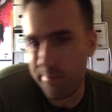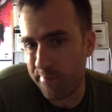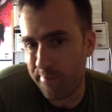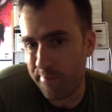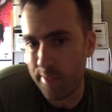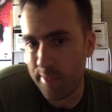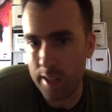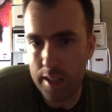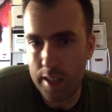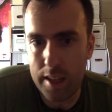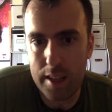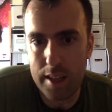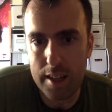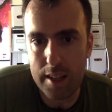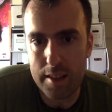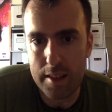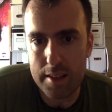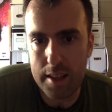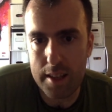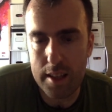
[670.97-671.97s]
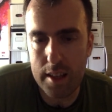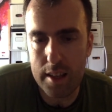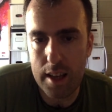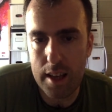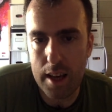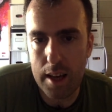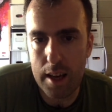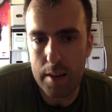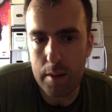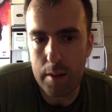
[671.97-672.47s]
And then that's it.
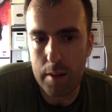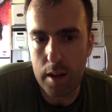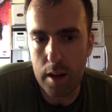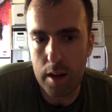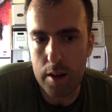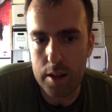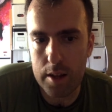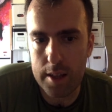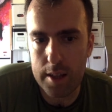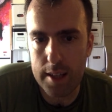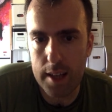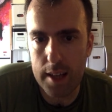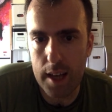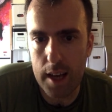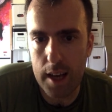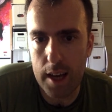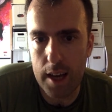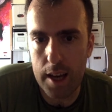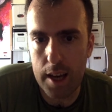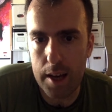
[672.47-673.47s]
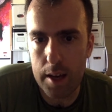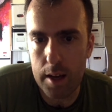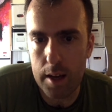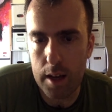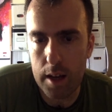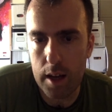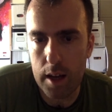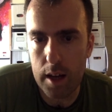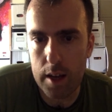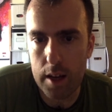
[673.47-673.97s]
Yeah, good guy.
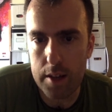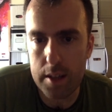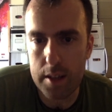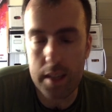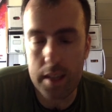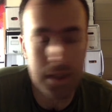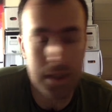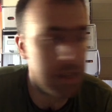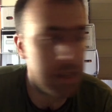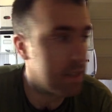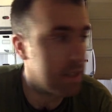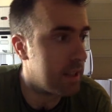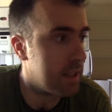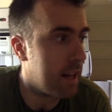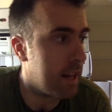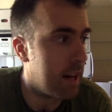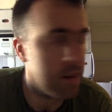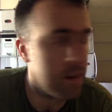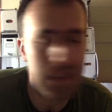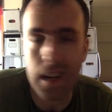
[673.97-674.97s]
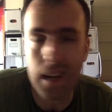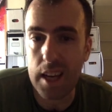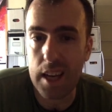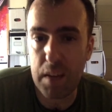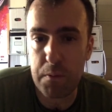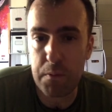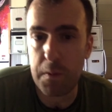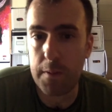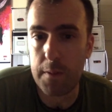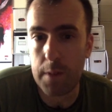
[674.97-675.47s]
Instead of $6,000, I gave him
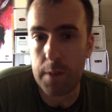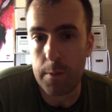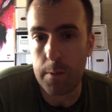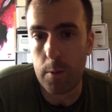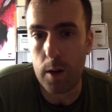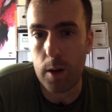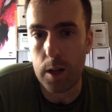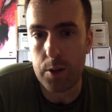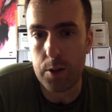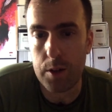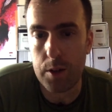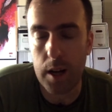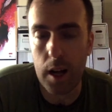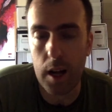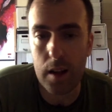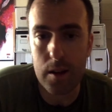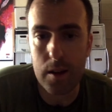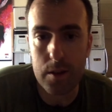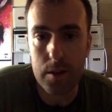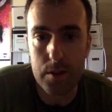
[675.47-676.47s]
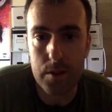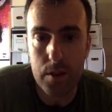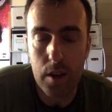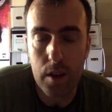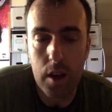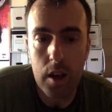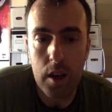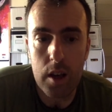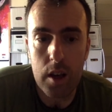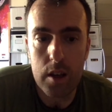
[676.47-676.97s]
$5,400.
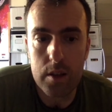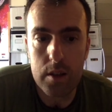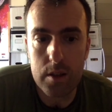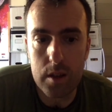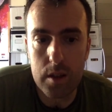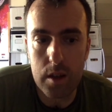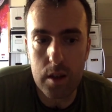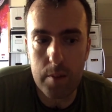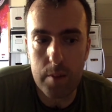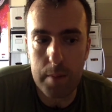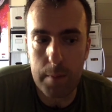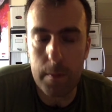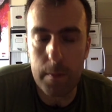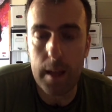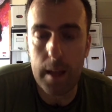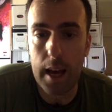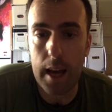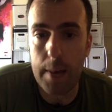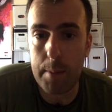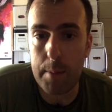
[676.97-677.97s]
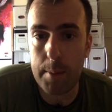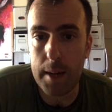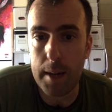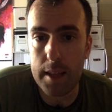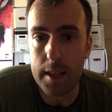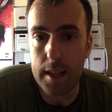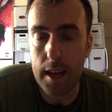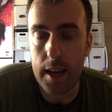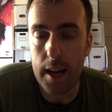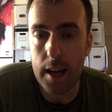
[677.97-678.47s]
So I'm definitely happy about
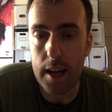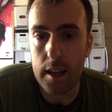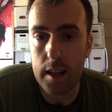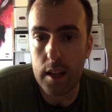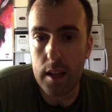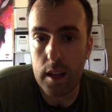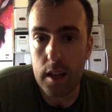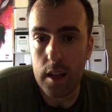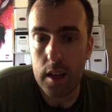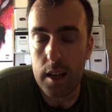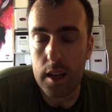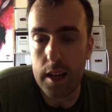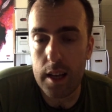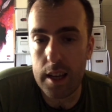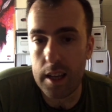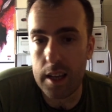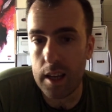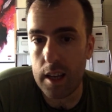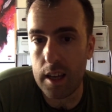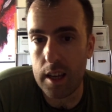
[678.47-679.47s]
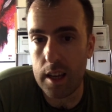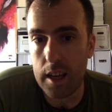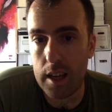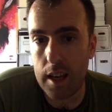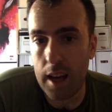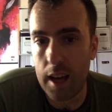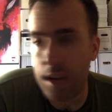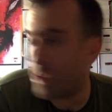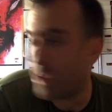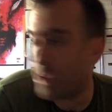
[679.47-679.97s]
that. And
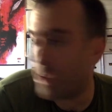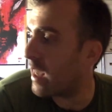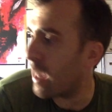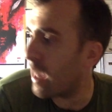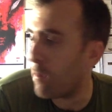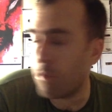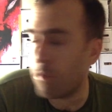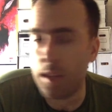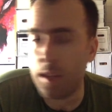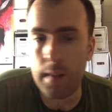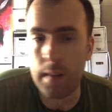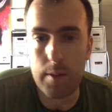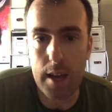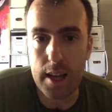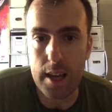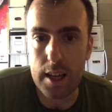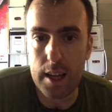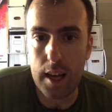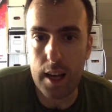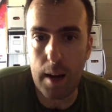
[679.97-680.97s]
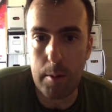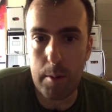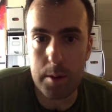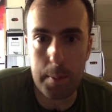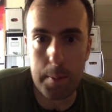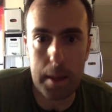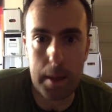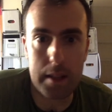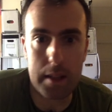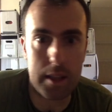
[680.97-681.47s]
I can't believe, like, I was
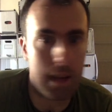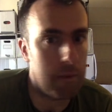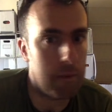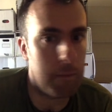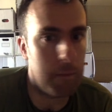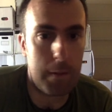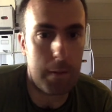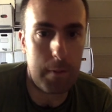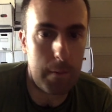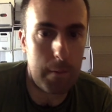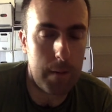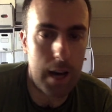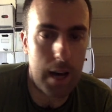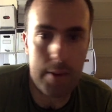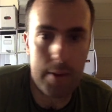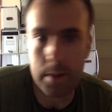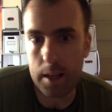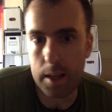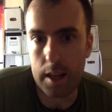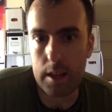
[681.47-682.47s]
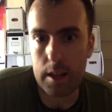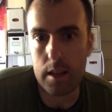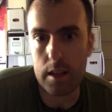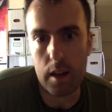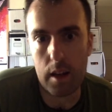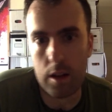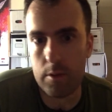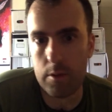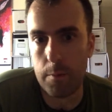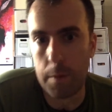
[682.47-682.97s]
about to give him 55. He's like,
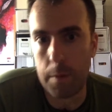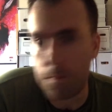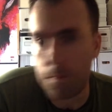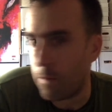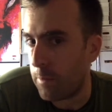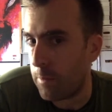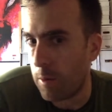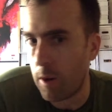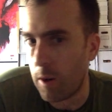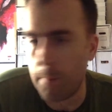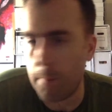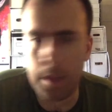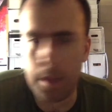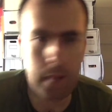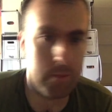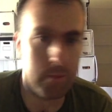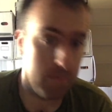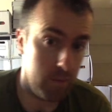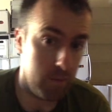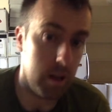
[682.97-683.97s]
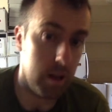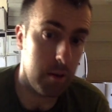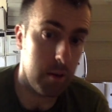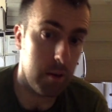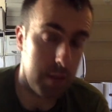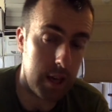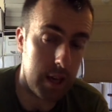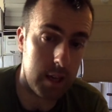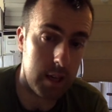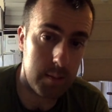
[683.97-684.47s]
I'll do 54. I'm like, wow,
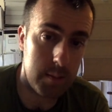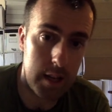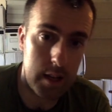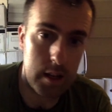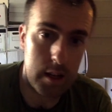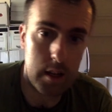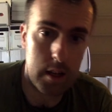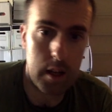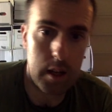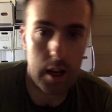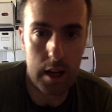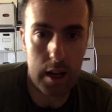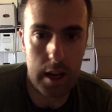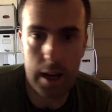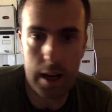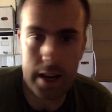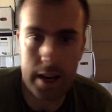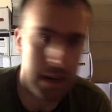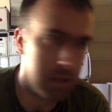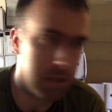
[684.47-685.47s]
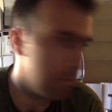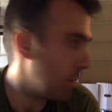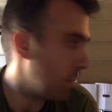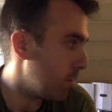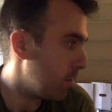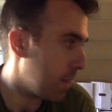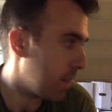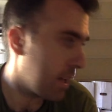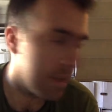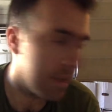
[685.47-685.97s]
thanks, man. I asked him, you
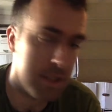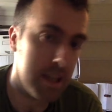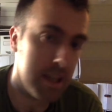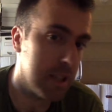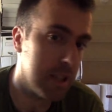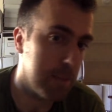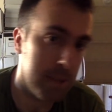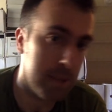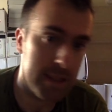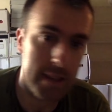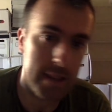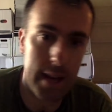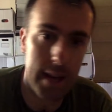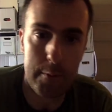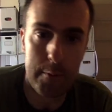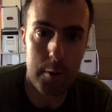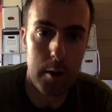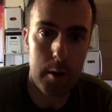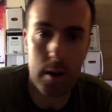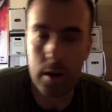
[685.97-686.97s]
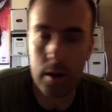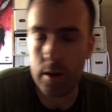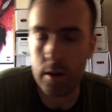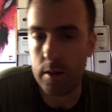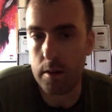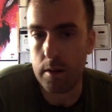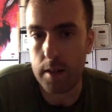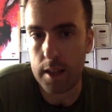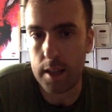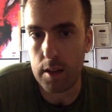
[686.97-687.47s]
want to get a slice of pizza after? You know,
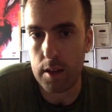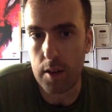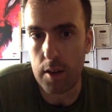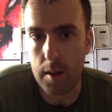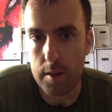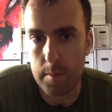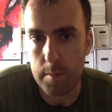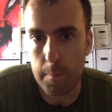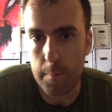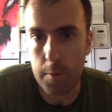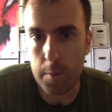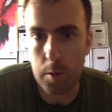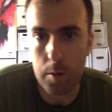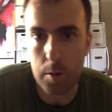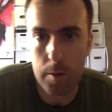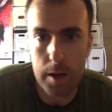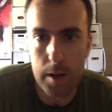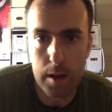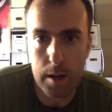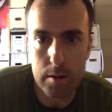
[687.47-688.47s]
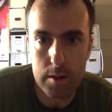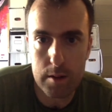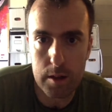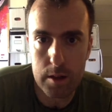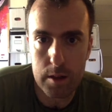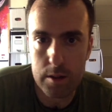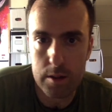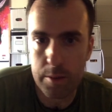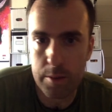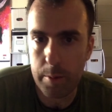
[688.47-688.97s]
like, get some food around there or
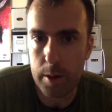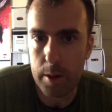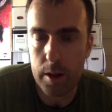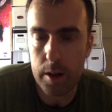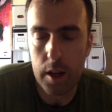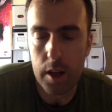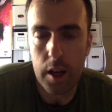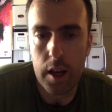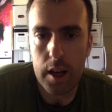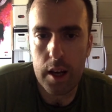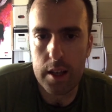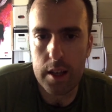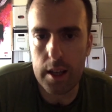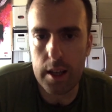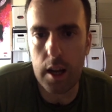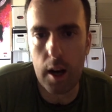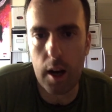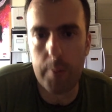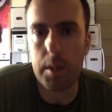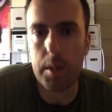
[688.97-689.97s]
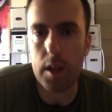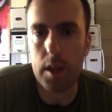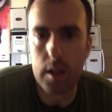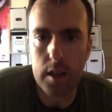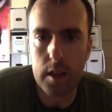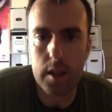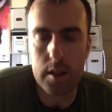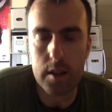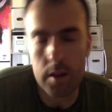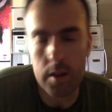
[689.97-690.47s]
somewhere. He's like, no, I'm good.
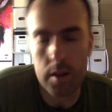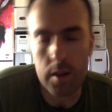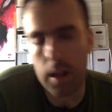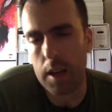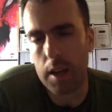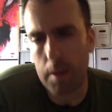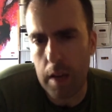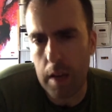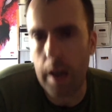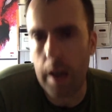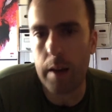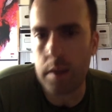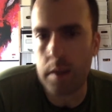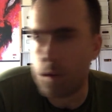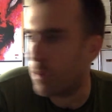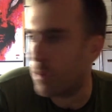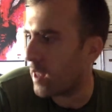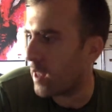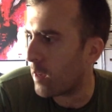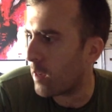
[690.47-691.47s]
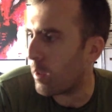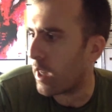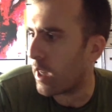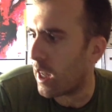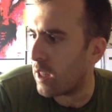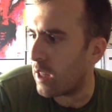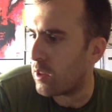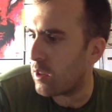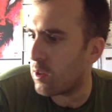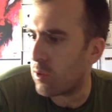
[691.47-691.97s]
So like, yeah. So it's like we kind of
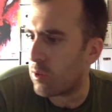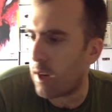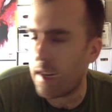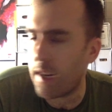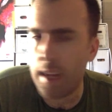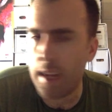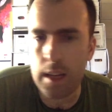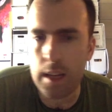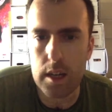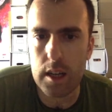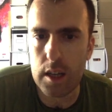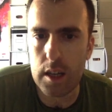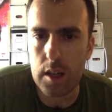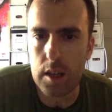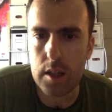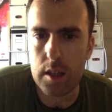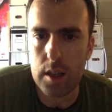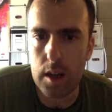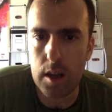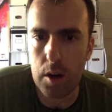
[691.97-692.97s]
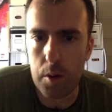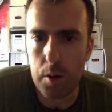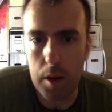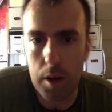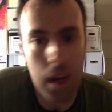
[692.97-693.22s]
just tried to end it on a good note.